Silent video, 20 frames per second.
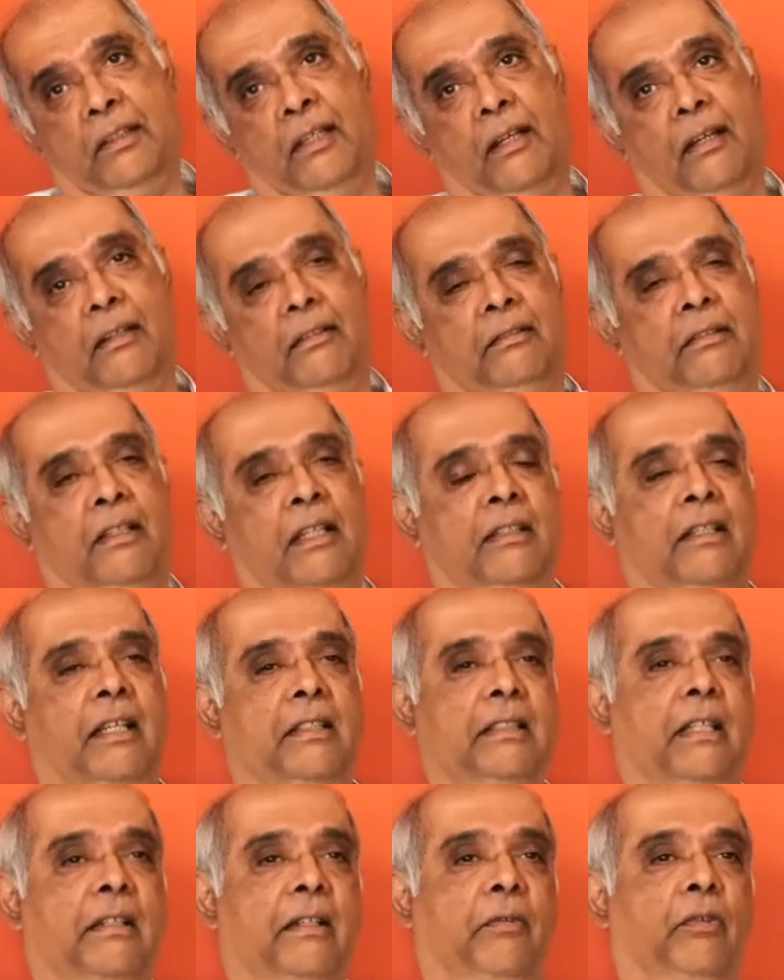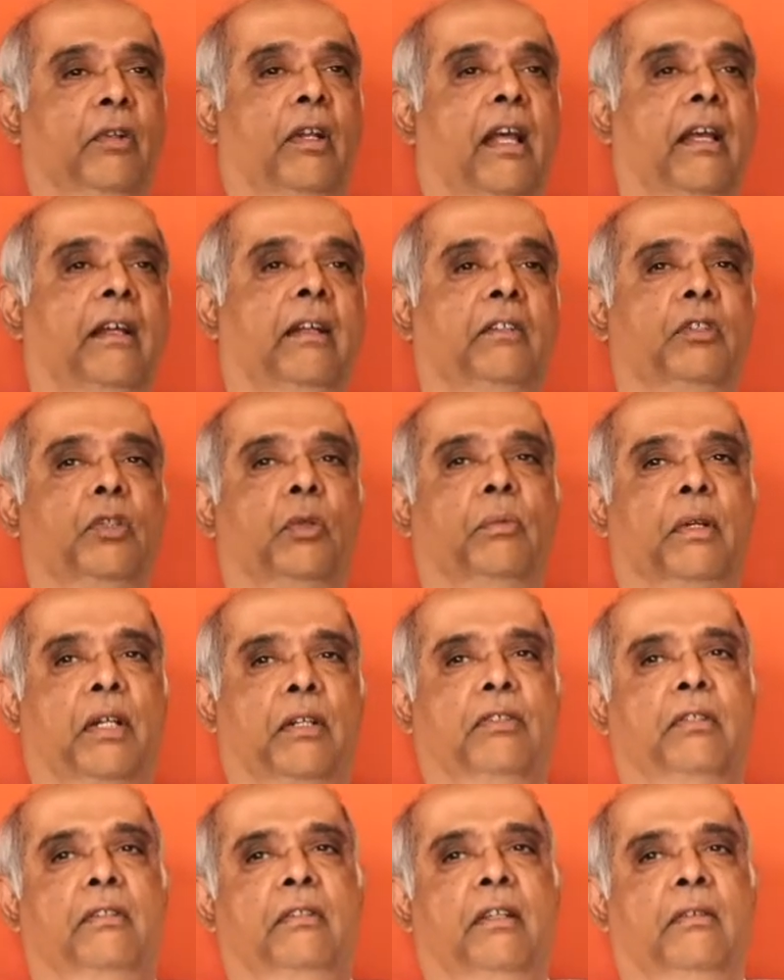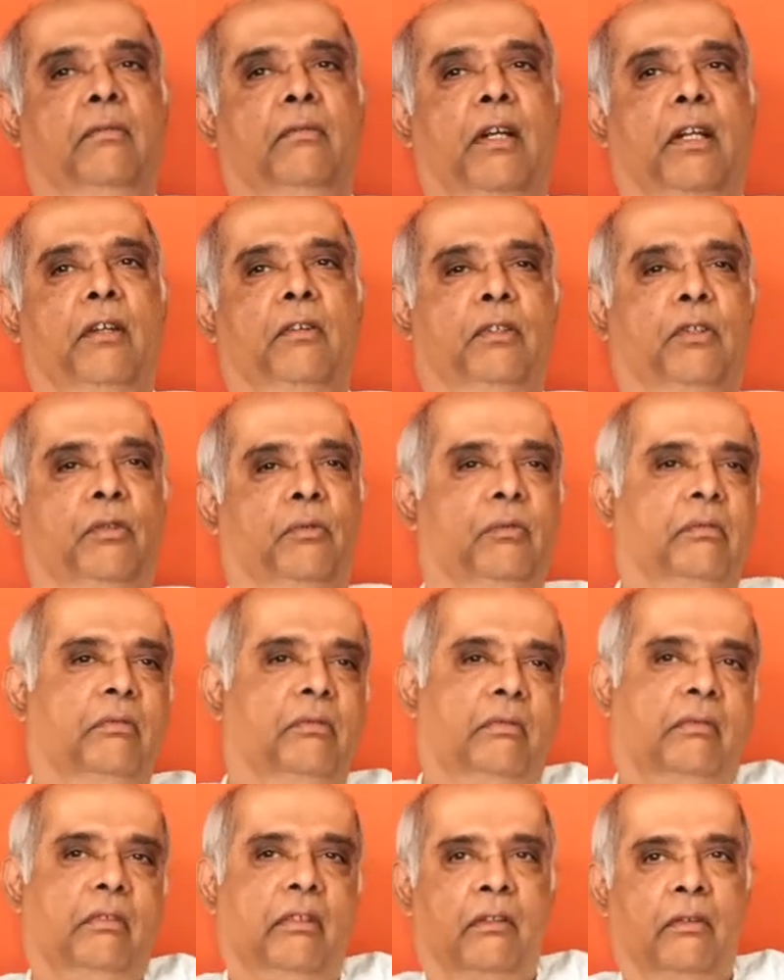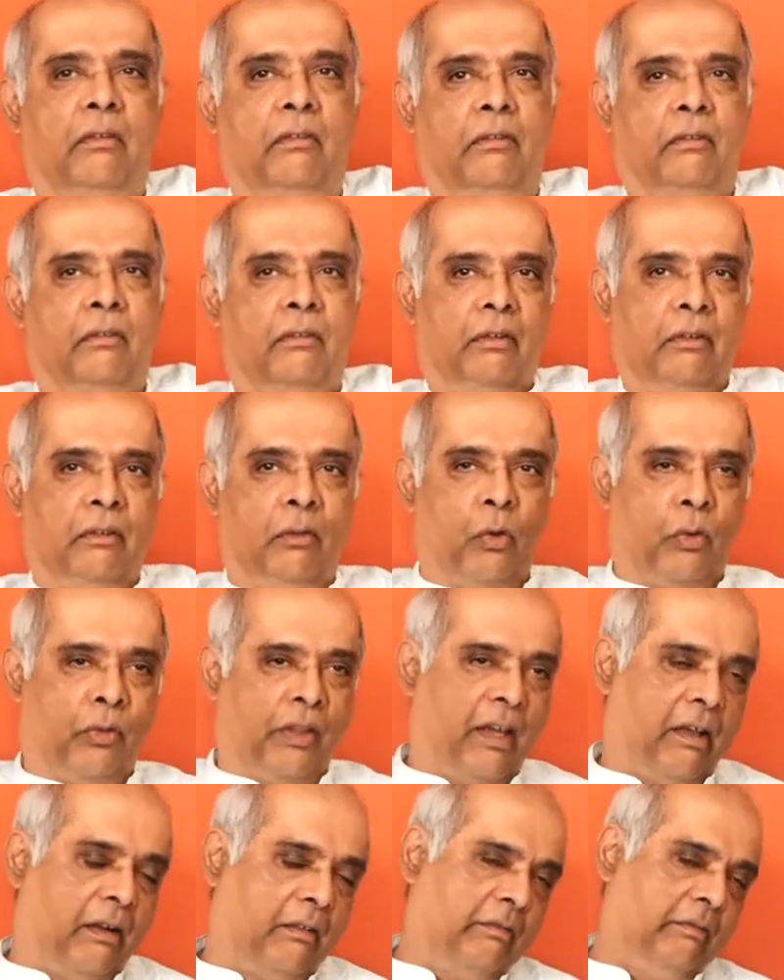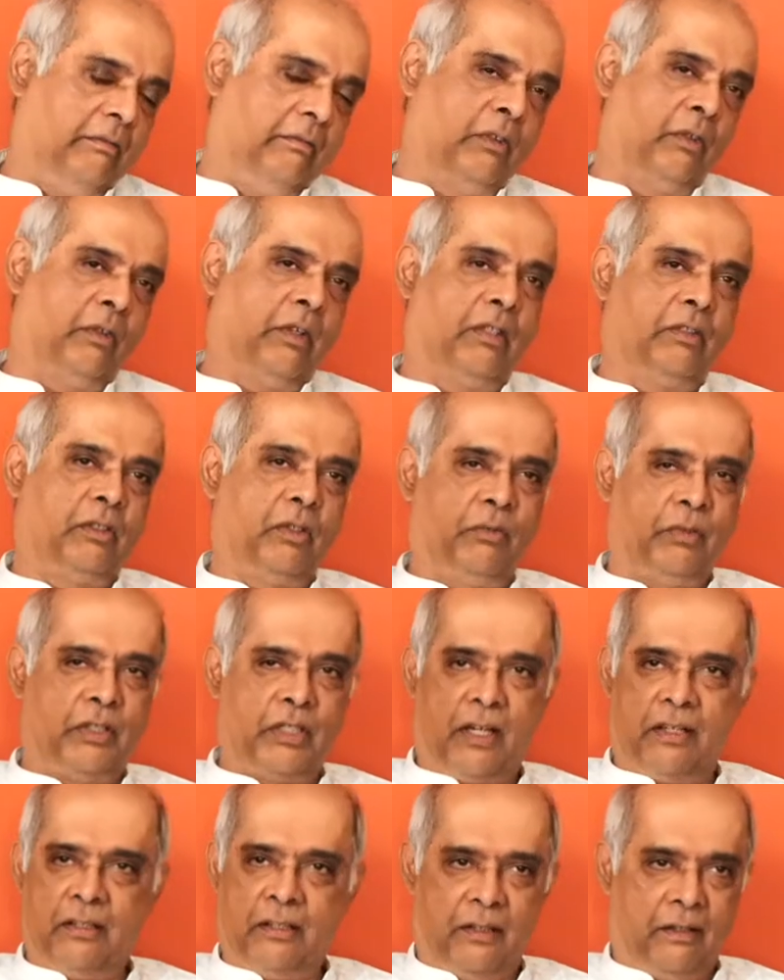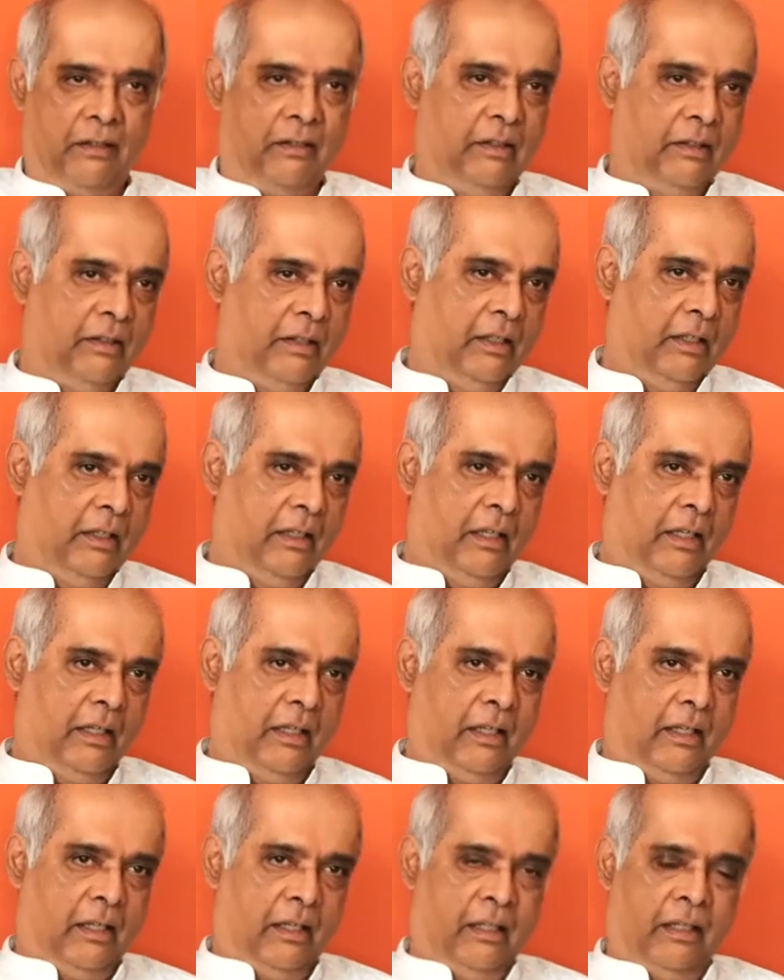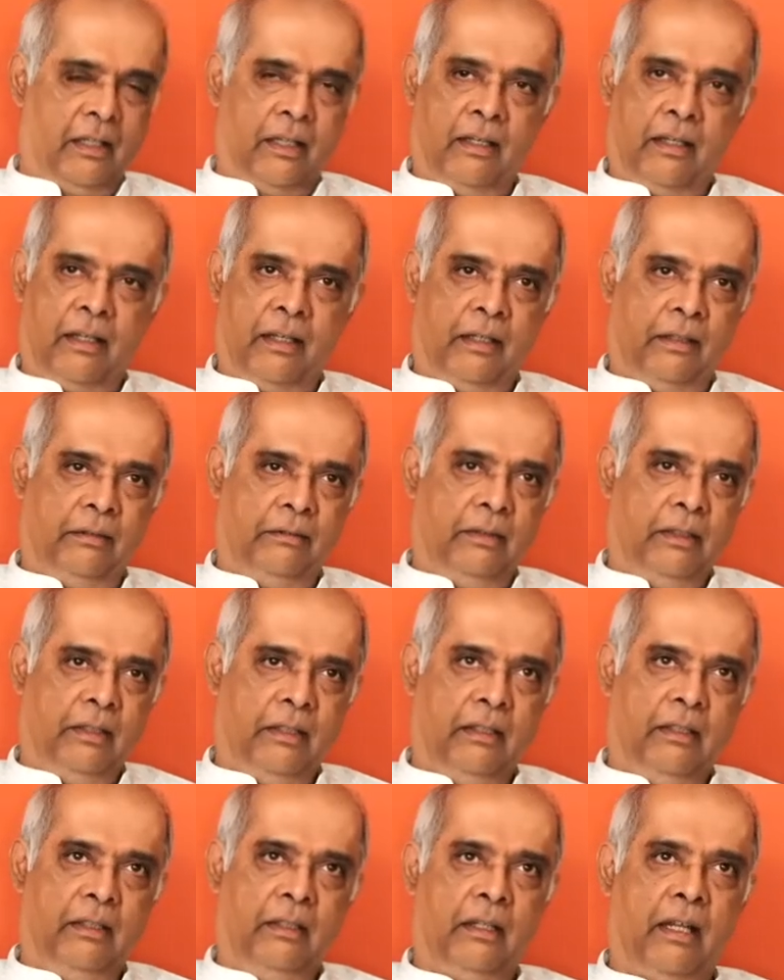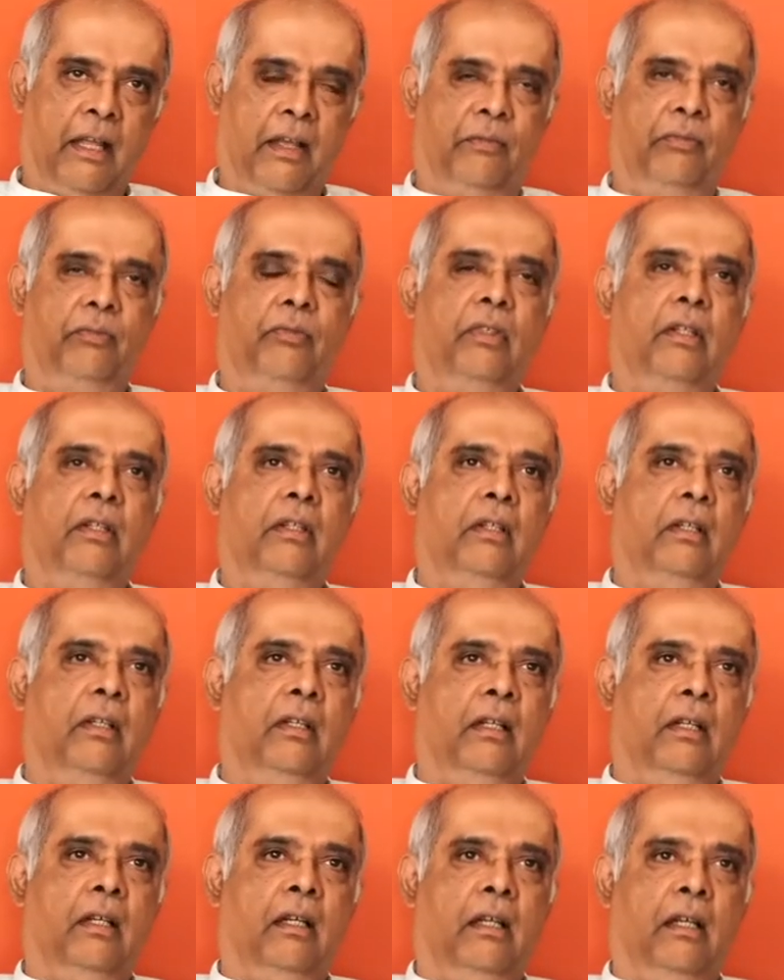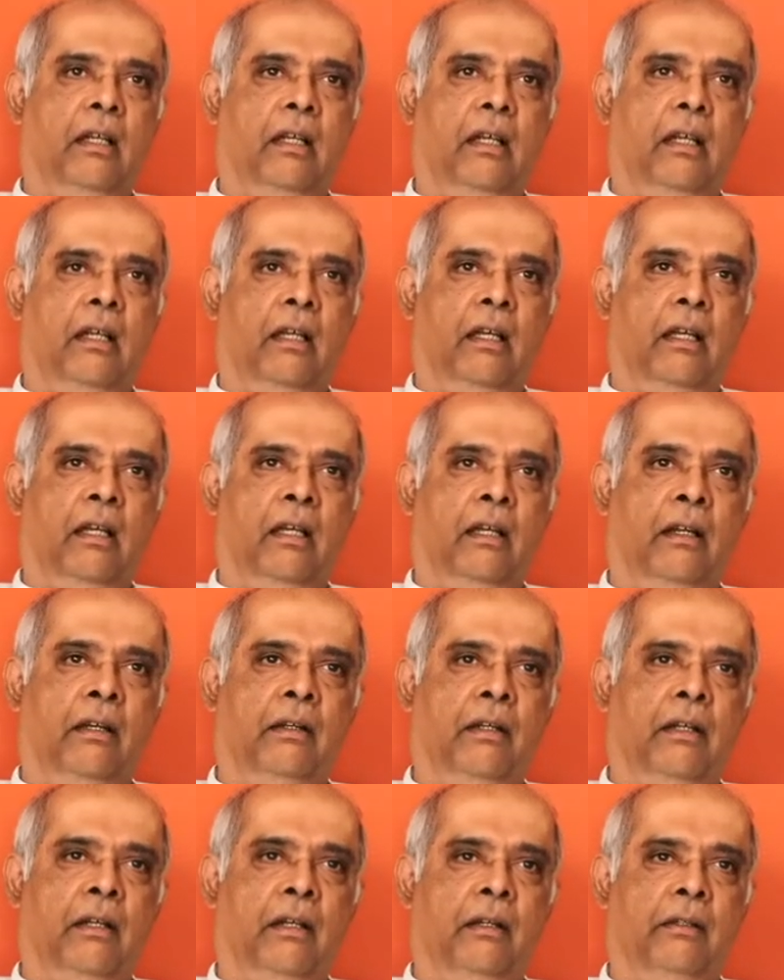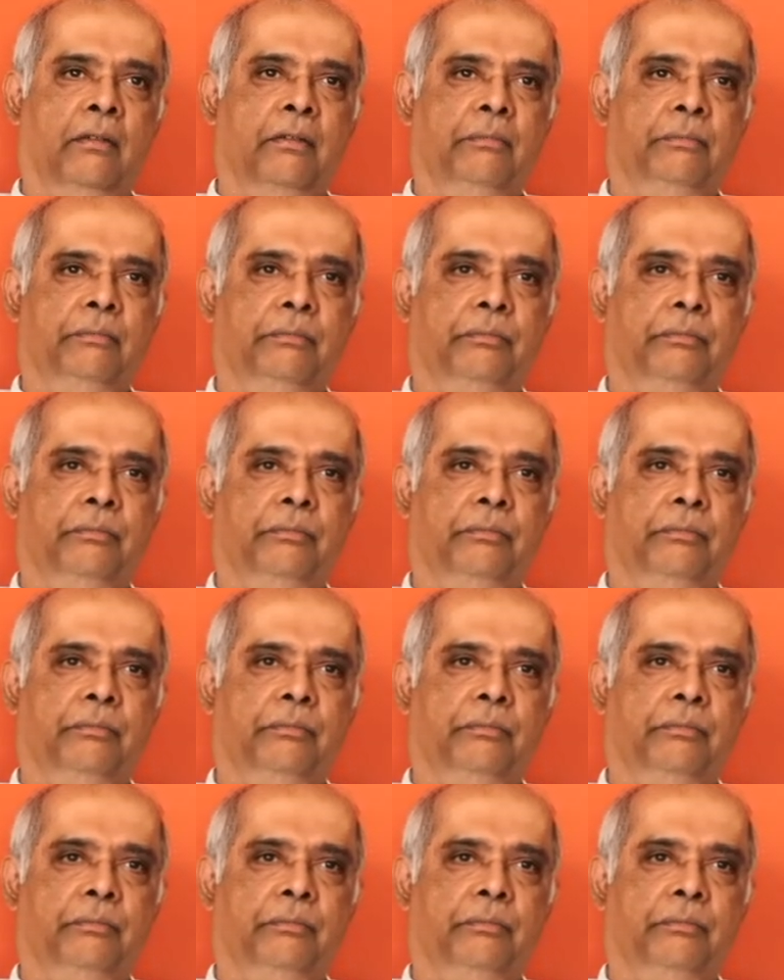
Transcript: Yeah. Right. They said, if you like it so much, then why don't you go there? Okay, so which I did, and then I left, and the